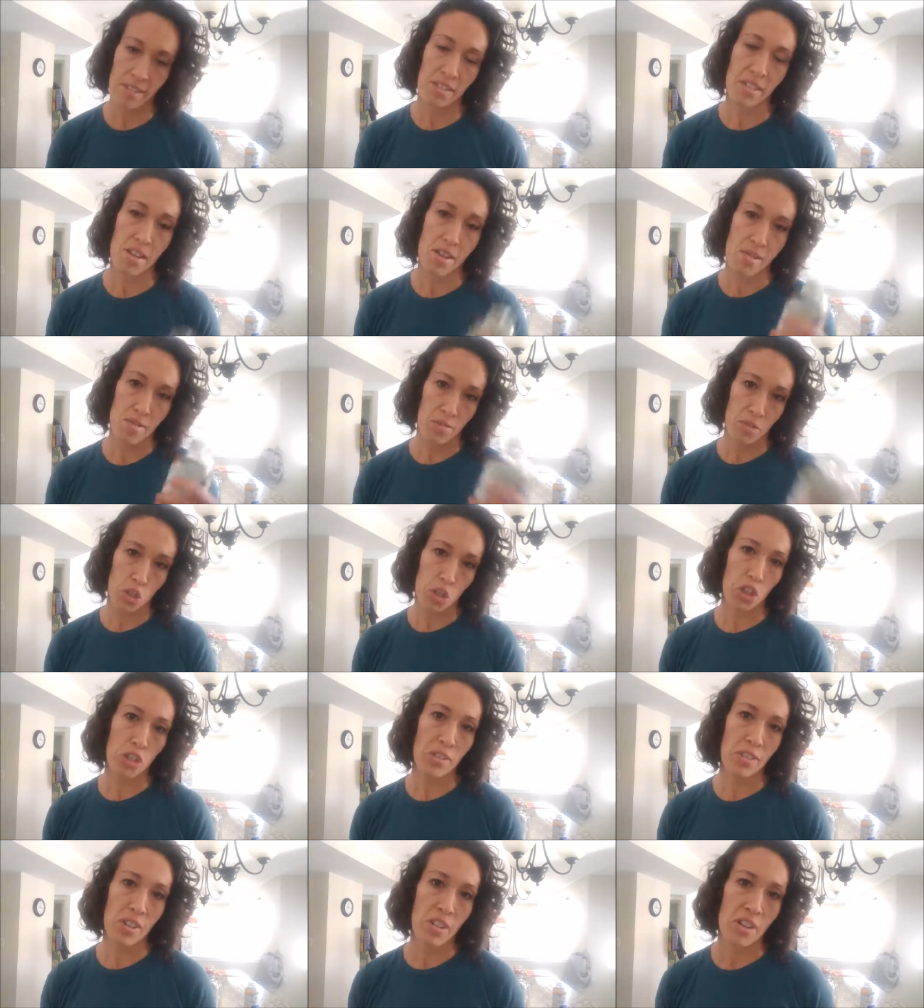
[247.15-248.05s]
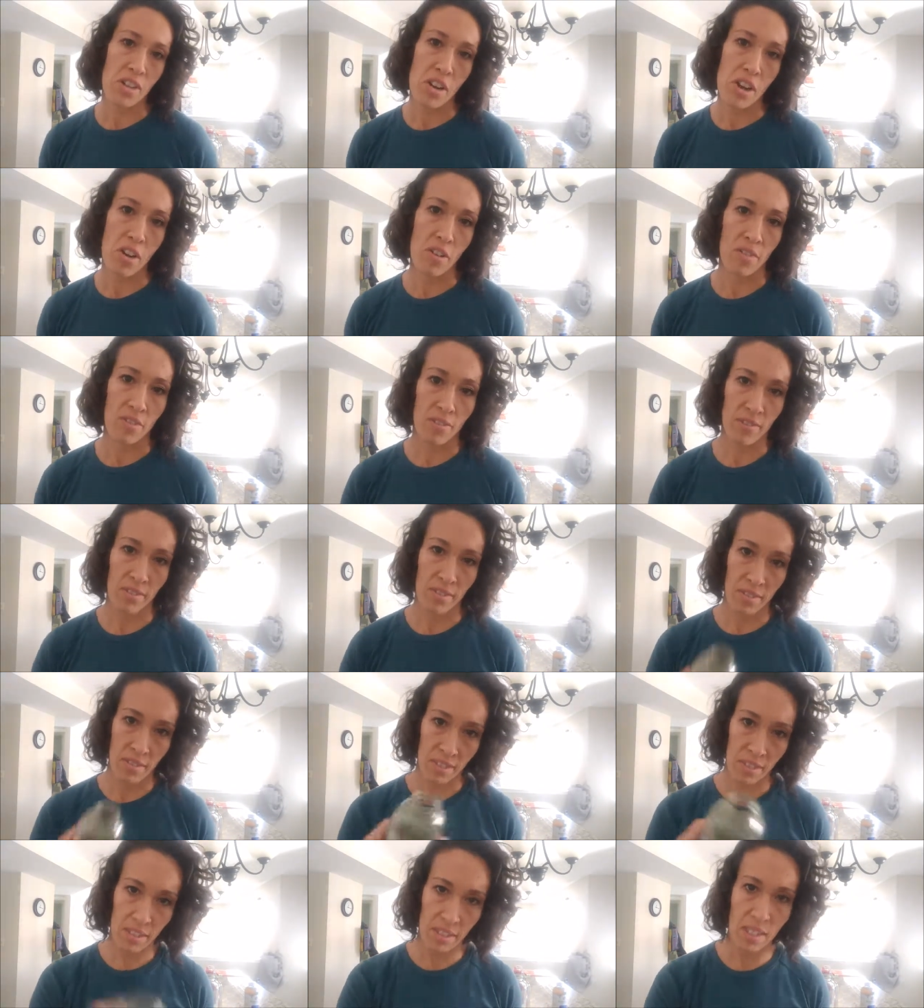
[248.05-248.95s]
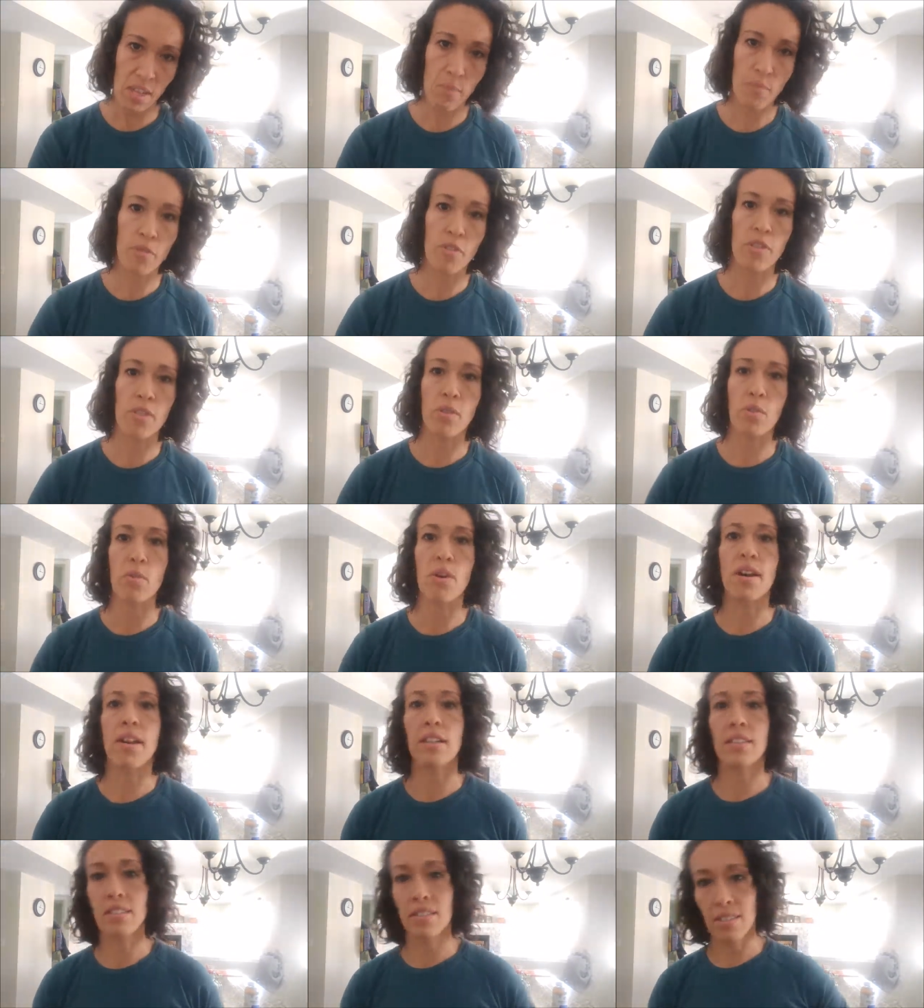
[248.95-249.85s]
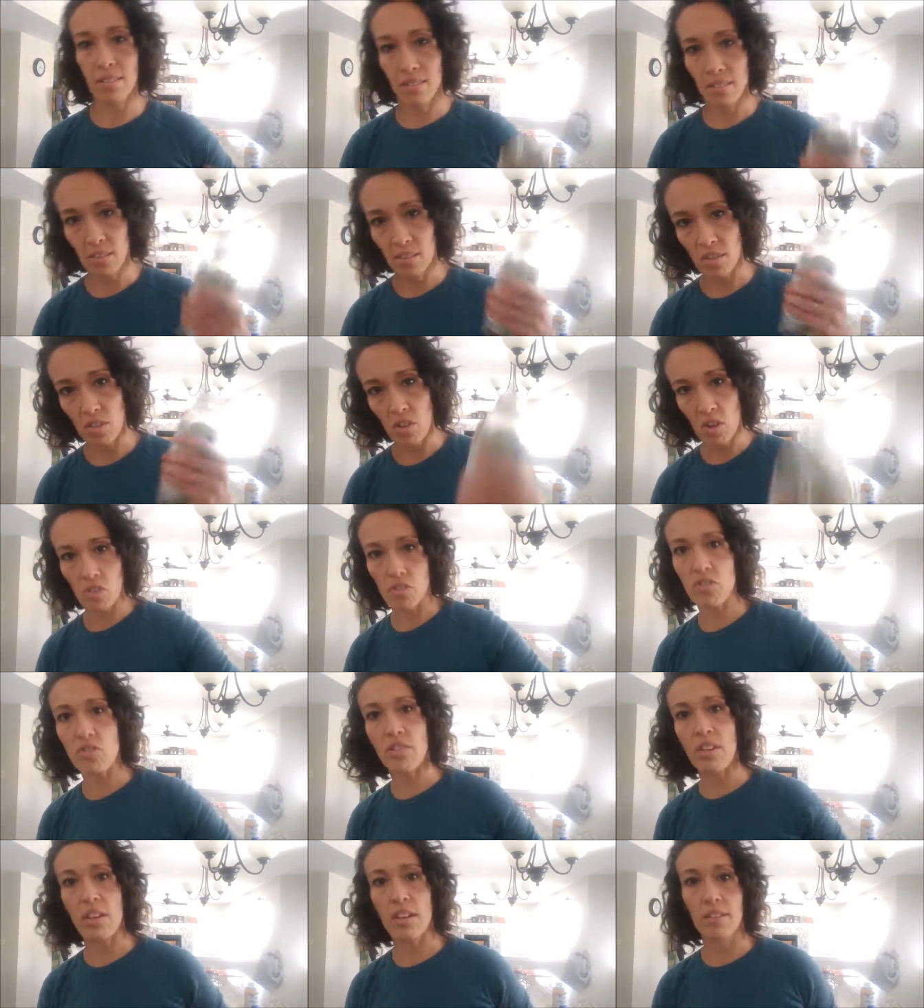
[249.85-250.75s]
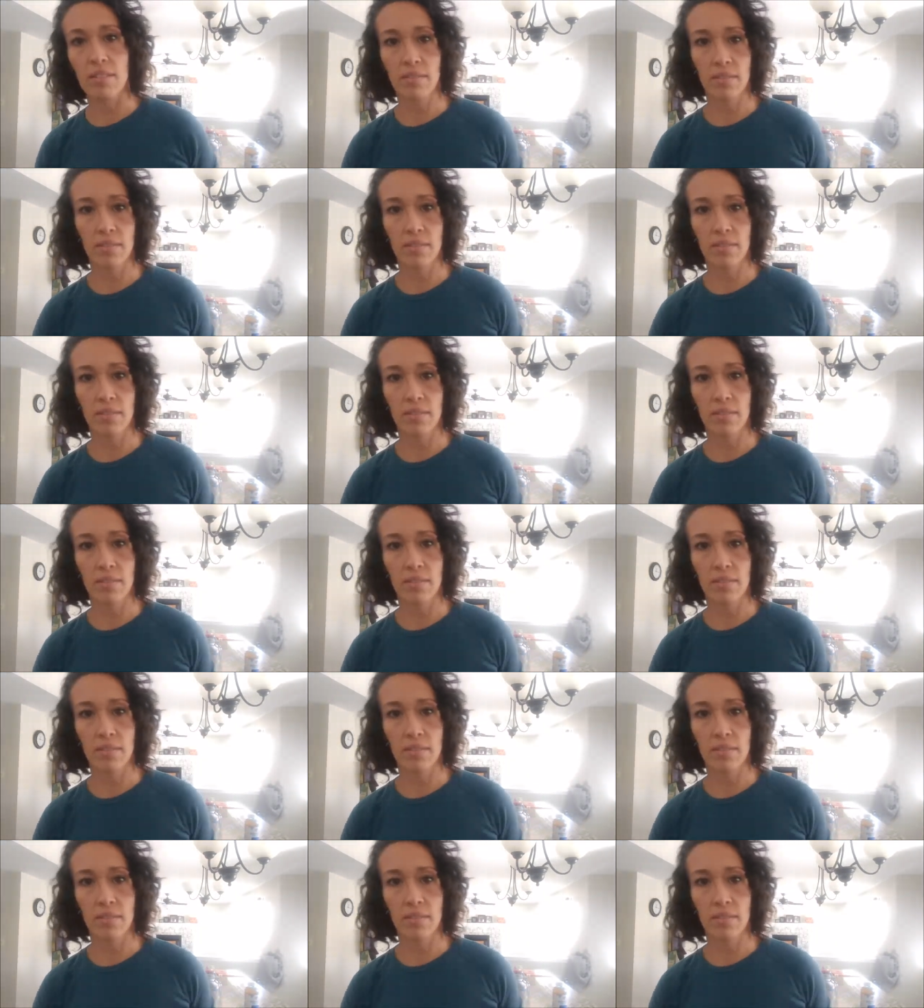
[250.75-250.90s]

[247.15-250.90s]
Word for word: So just so you know, tip for the wise, don't do that.